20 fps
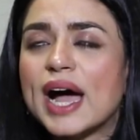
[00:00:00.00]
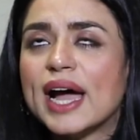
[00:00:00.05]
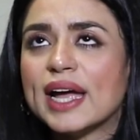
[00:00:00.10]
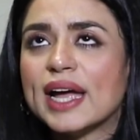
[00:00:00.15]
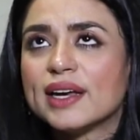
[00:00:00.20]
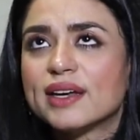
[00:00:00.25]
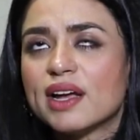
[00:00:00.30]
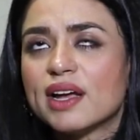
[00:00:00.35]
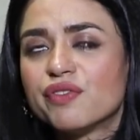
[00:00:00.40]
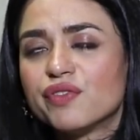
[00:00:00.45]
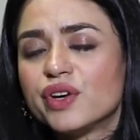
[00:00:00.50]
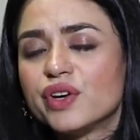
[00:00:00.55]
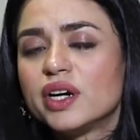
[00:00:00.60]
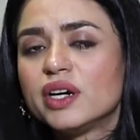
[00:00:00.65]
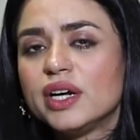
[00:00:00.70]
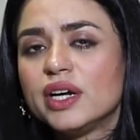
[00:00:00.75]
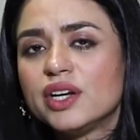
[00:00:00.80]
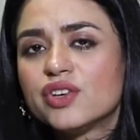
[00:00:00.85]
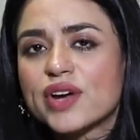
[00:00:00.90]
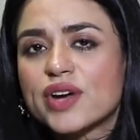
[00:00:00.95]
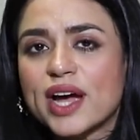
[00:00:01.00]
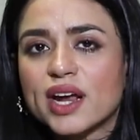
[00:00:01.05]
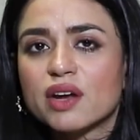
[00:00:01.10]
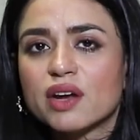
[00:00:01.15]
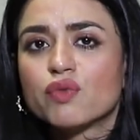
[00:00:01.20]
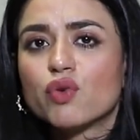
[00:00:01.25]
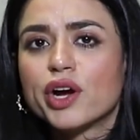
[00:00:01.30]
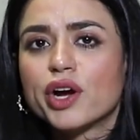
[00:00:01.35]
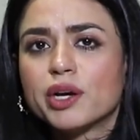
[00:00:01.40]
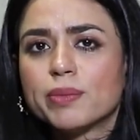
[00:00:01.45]
I definitely try
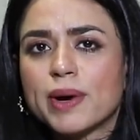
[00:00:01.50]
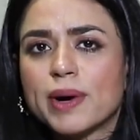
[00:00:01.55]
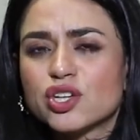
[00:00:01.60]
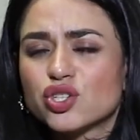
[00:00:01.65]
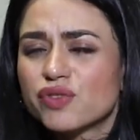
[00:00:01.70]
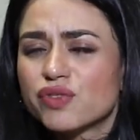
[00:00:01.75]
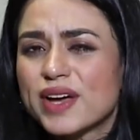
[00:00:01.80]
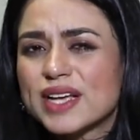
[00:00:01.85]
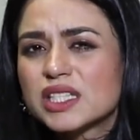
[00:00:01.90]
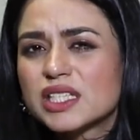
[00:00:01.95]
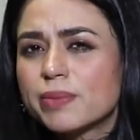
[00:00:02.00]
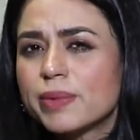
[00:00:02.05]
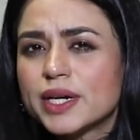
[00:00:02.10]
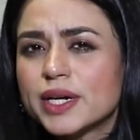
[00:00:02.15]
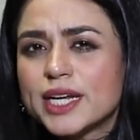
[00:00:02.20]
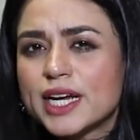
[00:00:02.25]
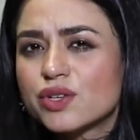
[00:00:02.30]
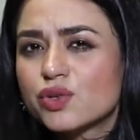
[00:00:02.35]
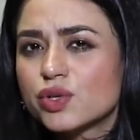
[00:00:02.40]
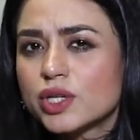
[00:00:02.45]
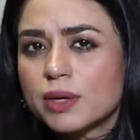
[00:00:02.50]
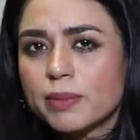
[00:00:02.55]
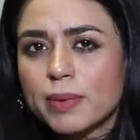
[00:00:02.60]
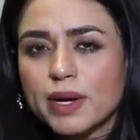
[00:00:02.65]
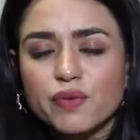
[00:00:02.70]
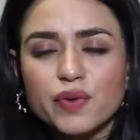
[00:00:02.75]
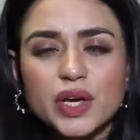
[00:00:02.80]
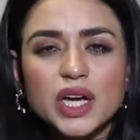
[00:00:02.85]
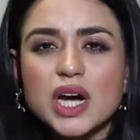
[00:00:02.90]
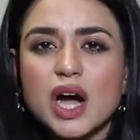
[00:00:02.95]
and avoid much. Or vaise bhi day to day
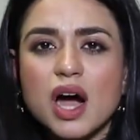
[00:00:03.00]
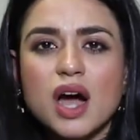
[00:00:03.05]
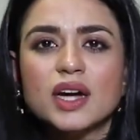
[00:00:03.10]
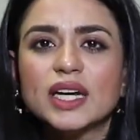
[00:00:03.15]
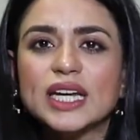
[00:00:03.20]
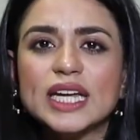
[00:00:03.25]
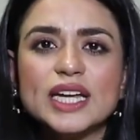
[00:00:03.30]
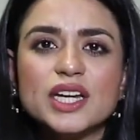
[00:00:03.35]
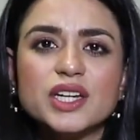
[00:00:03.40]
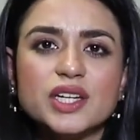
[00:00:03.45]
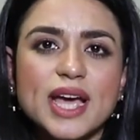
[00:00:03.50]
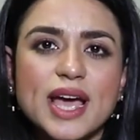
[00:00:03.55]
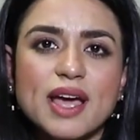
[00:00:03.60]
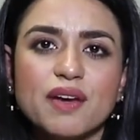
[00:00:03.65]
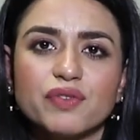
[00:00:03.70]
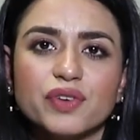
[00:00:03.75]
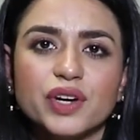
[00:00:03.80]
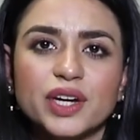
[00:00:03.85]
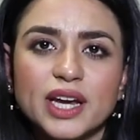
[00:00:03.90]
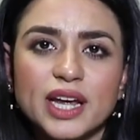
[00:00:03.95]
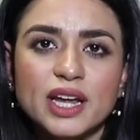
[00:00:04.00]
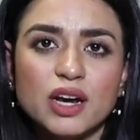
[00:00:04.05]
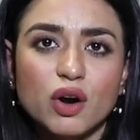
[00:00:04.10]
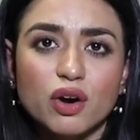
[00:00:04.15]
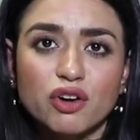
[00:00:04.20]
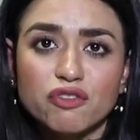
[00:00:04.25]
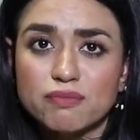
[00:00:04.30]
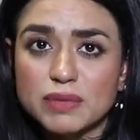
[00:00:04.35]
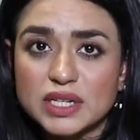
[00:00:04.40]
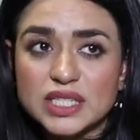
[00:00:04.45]
mein we can't eat every day a
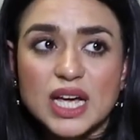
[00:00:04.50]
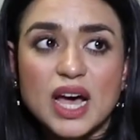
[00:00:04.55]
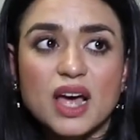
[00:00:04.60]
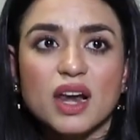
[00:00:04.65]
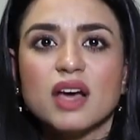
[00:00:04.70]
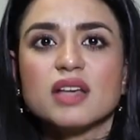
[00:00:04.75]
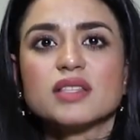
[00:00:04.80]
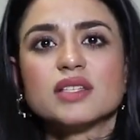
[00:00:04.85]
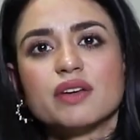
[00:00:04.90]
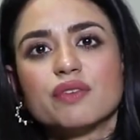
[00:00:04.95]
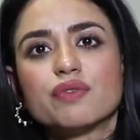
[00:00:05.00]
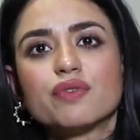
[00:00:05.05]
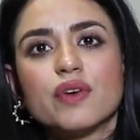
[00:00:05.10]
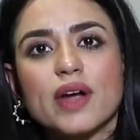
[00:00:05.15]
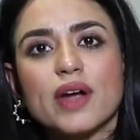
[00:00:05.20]
lot of masalas and